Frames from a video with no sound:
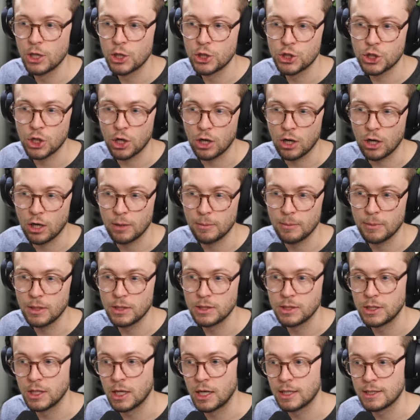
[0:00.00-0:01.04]

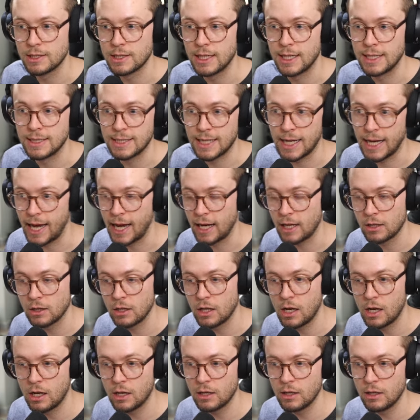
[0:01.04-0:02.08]
charm.attack
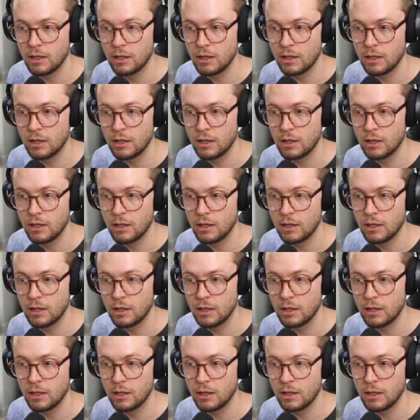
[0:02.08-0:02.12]
log